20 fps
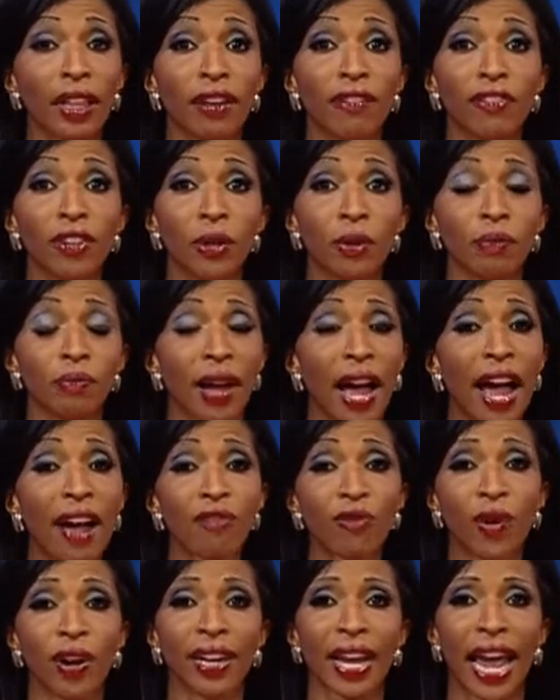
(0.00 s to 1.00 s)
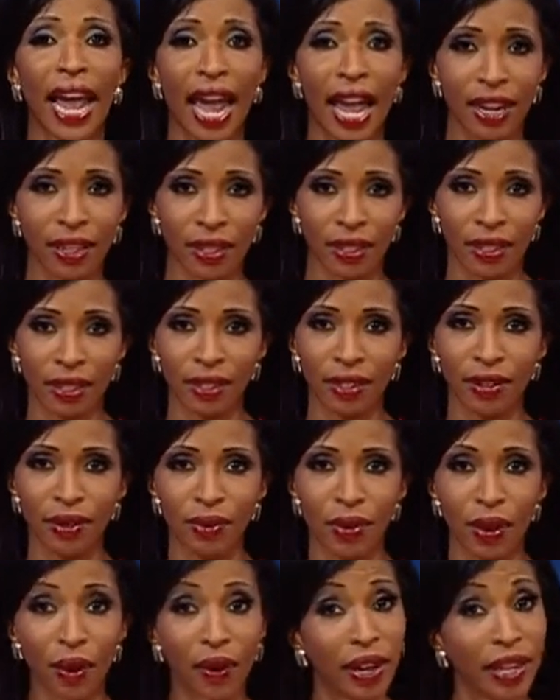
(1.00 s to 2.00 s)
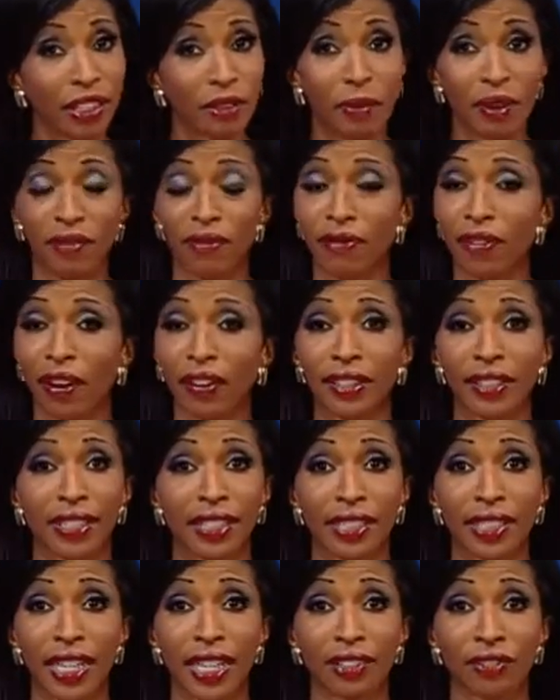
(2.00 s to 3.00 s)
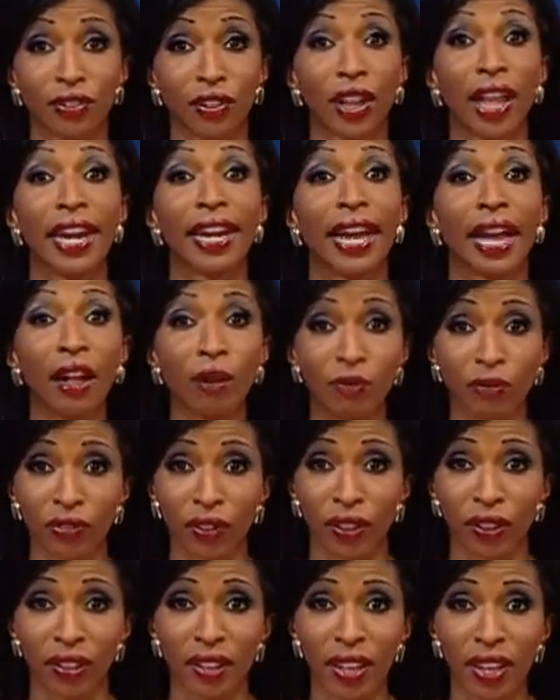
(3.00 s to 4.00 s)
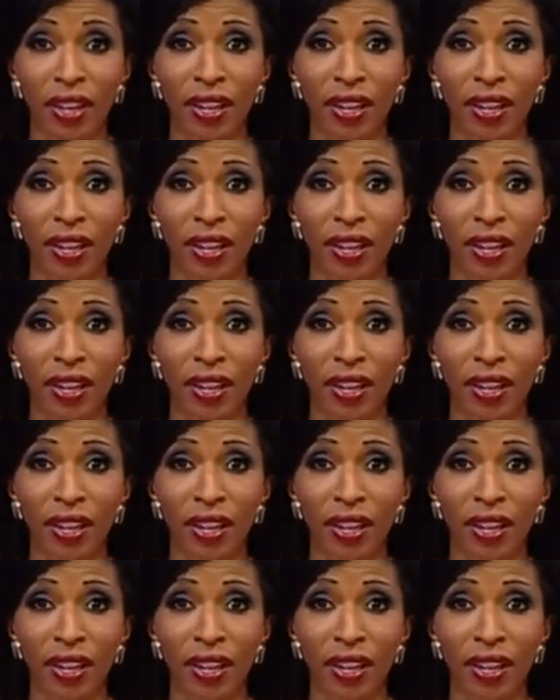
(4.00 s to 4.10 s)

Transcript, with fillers: if you have one handy, you know it has been very successful and helpful.